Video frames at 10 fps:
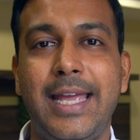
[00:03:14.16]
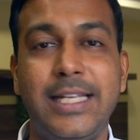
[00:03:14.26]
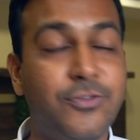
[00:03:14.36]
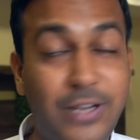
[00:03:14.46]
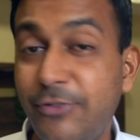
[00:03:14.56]

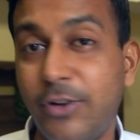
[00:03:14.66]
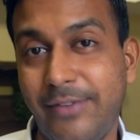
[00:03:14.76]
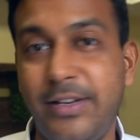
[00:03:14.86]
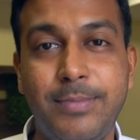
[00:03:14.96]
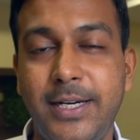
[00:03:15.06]
It's free for
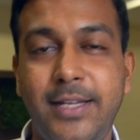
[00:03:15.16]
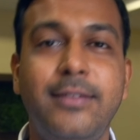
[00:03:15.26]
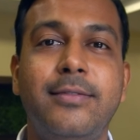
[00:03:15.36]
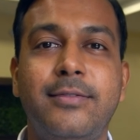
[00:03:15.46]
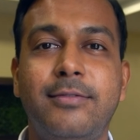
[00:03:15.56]

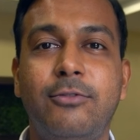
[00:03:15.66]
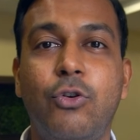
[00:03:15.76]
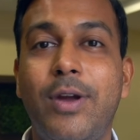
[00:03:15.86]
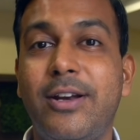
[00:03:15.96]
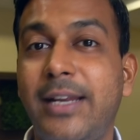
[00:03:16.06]
everybody.
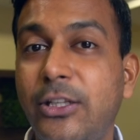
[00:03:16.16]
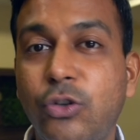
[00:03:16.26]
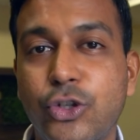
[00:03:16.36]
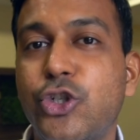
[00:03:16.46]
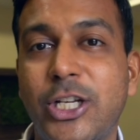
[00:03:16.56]
Go and read
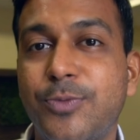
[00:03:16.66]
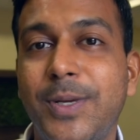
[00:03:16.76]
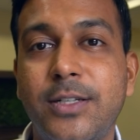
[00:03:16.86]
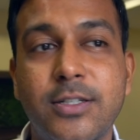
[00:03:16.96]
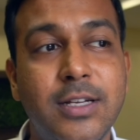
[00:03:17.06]
those
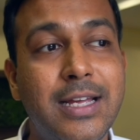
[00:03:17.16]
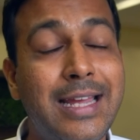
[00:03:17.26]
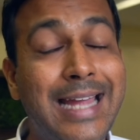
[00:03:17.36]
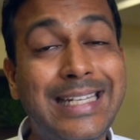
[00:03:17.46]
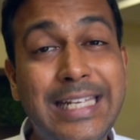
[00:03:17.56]
judgments
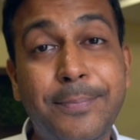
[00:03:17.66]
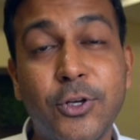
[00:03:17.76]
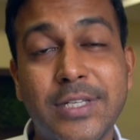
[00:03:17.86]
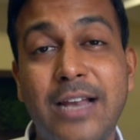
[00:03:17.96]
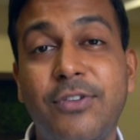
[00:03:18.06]
and keep
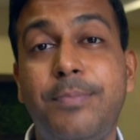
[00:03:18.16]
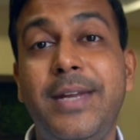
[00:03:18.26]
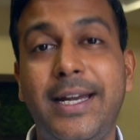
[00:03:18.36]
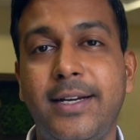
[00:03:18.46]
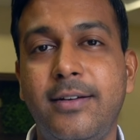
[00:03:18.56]
yourself
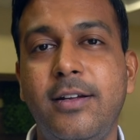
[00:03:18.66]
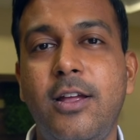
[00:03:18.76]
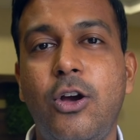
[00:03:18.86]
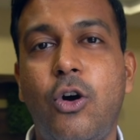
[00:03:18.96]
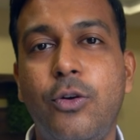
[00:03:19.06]
updated
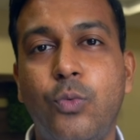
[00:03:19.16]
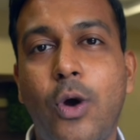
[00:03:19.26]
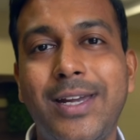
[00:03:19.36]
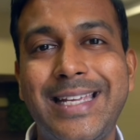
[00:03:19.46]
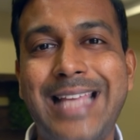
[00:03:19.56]
on
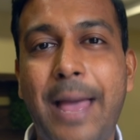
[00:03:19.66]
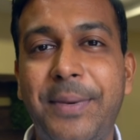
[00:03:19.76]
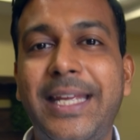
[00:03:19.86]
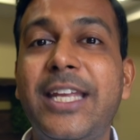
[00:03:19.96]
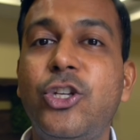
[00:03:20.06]
what is
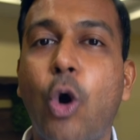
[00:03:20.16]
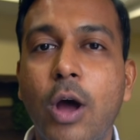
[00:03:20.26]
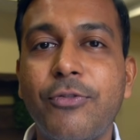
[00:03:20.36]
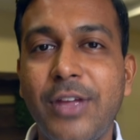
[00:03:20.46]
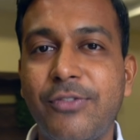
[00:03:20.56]
happening in
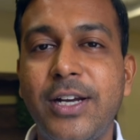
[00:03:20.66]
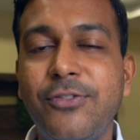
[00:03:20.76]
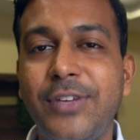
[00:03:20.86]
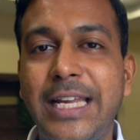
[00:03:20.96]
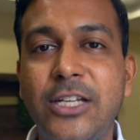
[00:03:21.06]
your
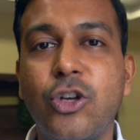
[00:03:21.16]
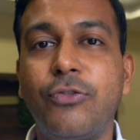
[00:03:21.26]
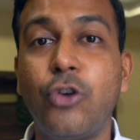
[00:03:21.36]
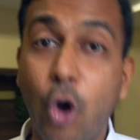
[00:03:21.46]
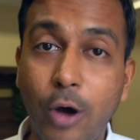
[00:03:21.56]
favorite fields
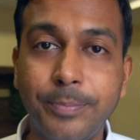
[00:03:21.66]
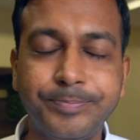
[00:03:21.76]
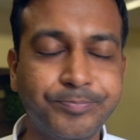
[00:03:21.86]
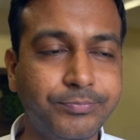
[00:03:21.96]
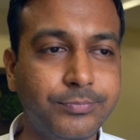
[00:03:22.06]
of law.
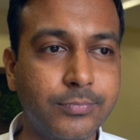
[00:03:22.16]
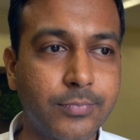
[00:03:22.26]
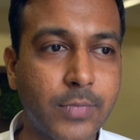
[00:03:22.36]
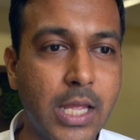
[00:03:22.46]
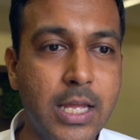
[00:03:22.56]

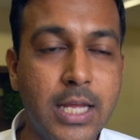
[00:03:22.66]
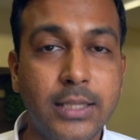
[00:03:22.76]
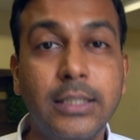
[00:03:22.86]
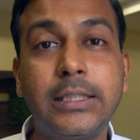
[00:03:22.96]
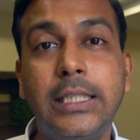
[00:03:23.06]

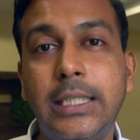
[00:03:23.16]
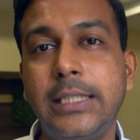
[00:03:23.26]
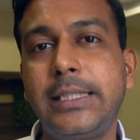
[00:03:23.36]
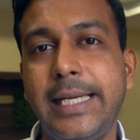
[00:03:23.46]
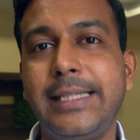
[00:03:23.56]
The
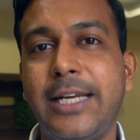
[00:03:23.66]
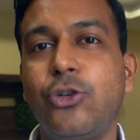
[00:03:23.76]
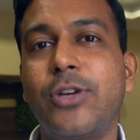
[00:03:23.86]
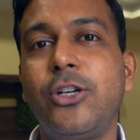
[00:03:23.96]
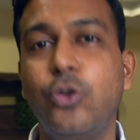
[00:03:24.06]
third thing that
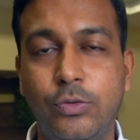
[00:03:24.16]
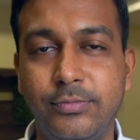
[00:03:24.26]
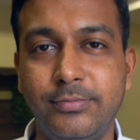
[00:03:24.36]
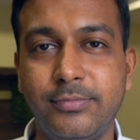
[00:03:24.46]
you can do